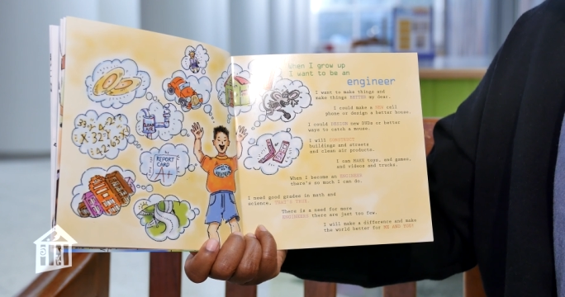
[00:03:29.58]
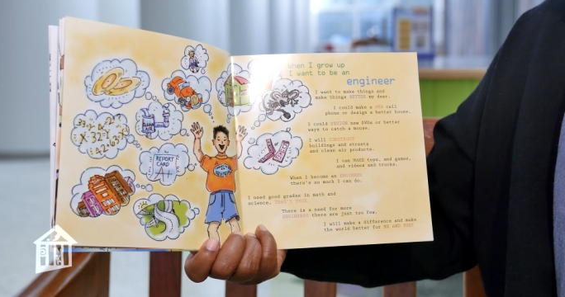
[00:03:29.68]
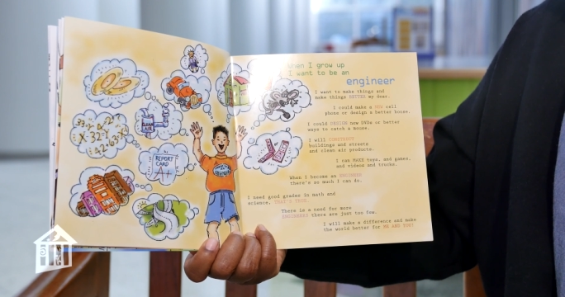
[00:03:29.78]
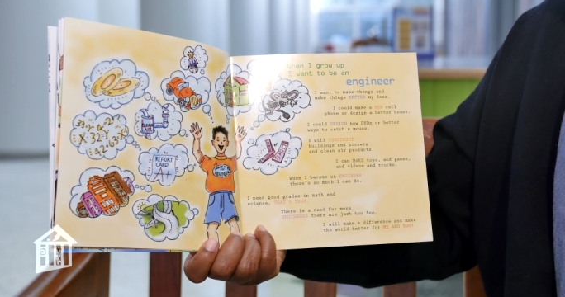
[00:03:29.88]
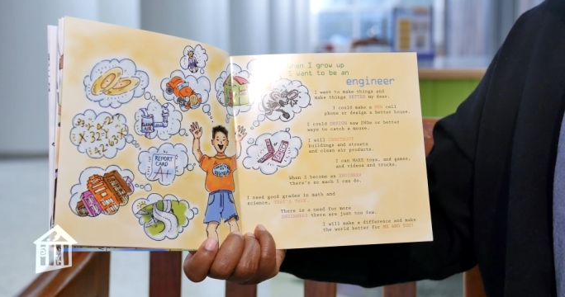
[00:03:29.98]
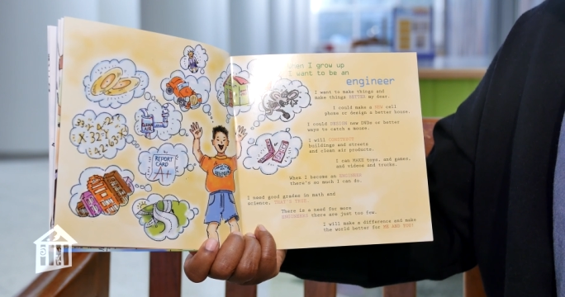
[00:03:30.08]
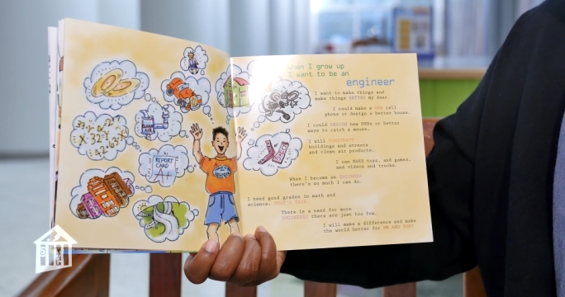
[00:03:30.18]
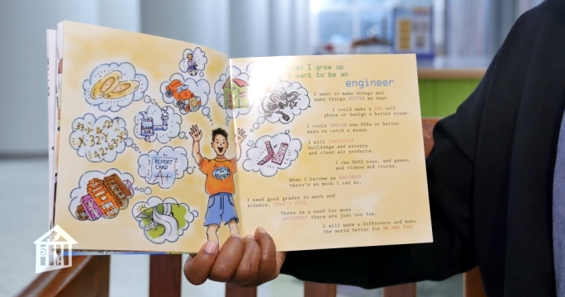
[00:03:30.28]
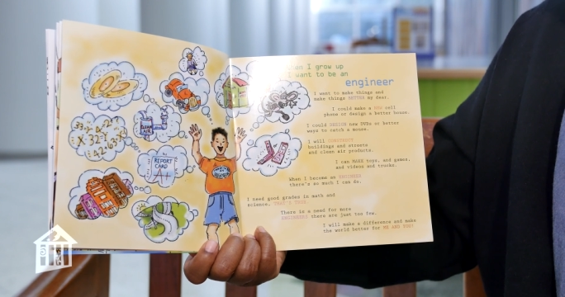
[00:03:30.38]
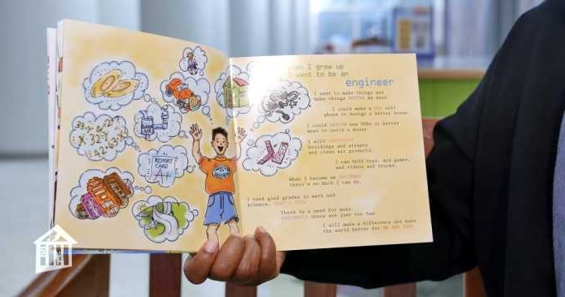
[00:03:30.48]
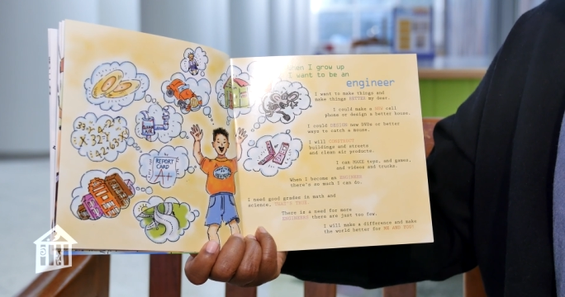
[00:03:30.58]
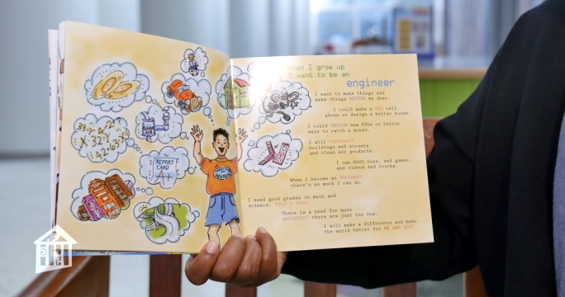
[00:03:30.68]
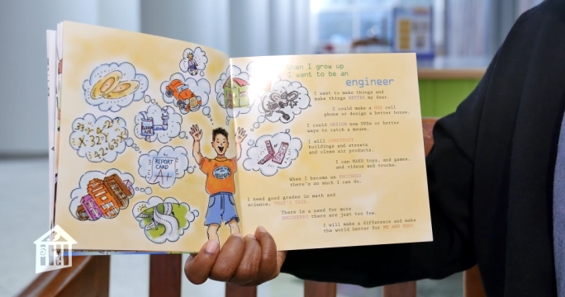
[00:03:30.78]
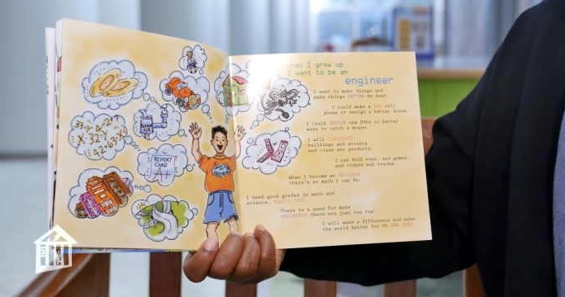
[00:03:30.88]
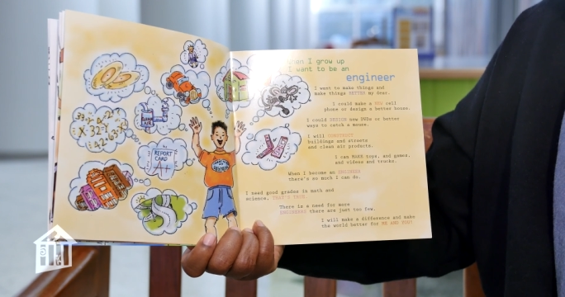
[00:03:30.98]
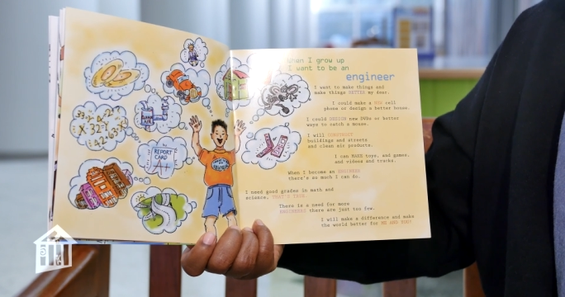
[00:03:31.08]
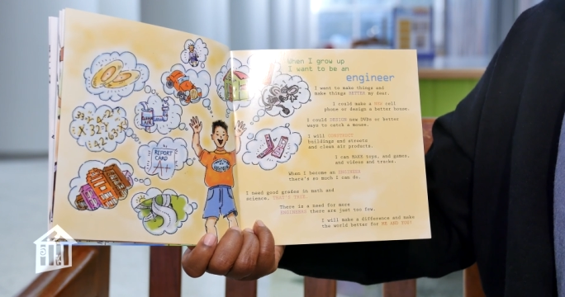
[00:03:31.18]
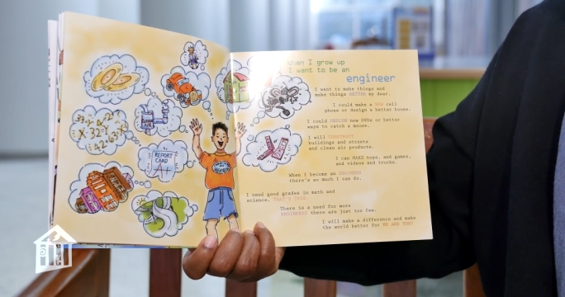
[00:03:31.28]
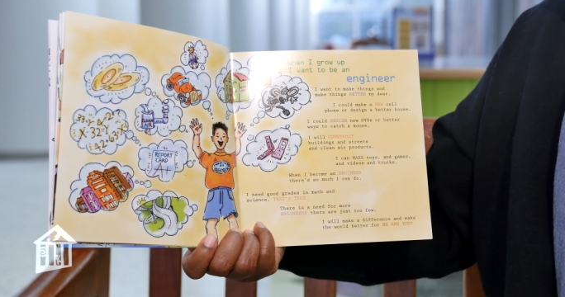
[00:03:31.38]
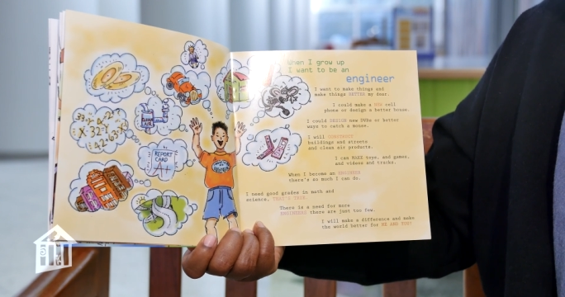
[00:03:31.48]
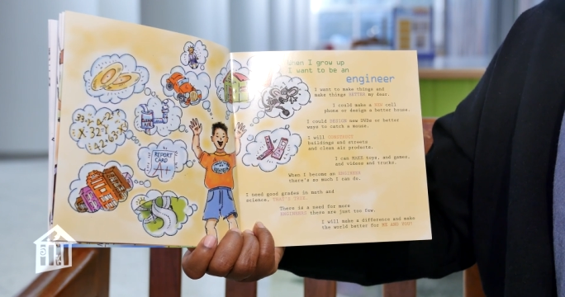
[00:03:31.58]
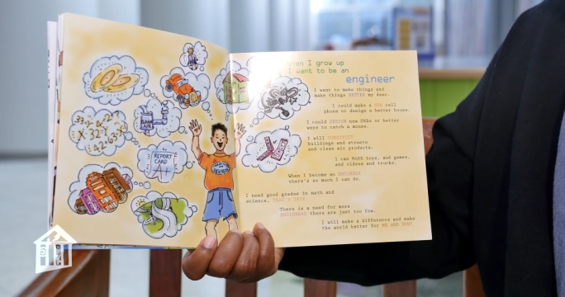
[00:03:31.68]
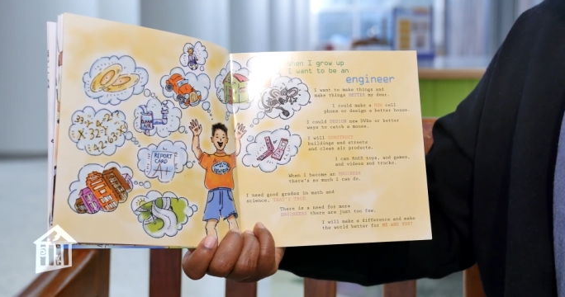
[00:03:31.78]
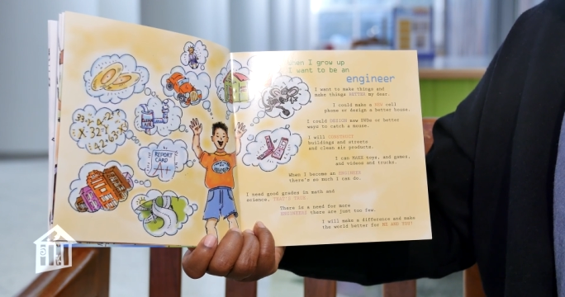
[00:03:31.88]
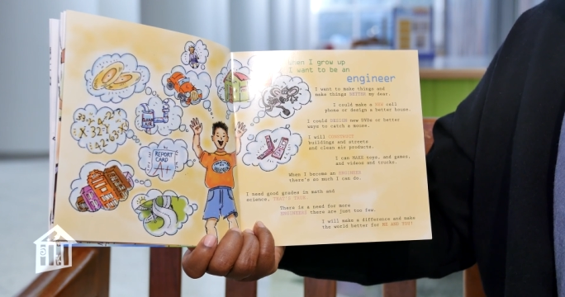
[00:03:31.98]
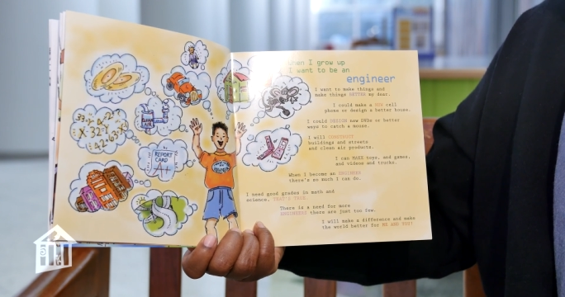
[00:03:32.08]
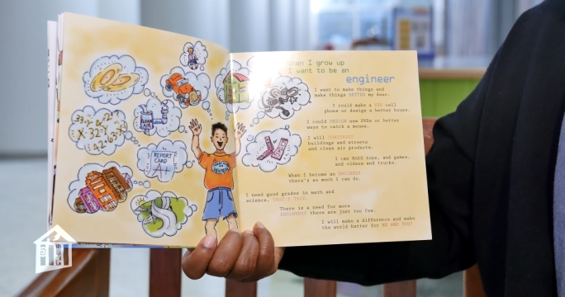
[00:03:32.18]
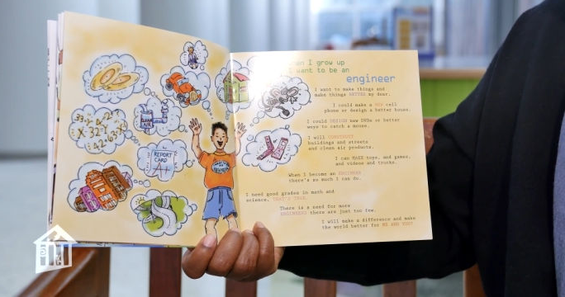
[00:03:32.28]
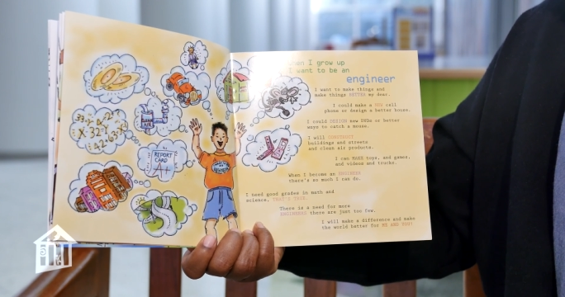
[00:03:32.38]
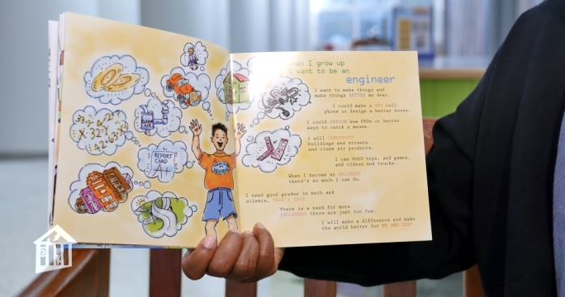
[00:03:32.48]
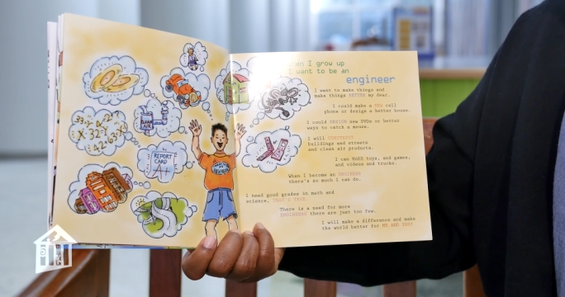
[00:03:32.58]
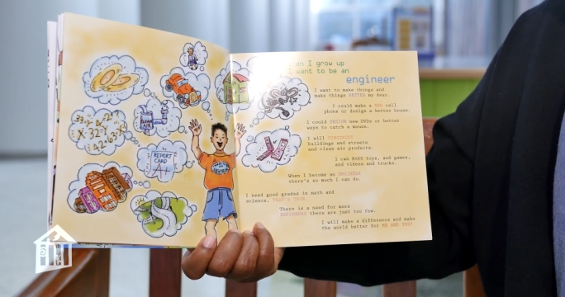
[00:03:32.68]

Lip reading: [unreadable: no face in view]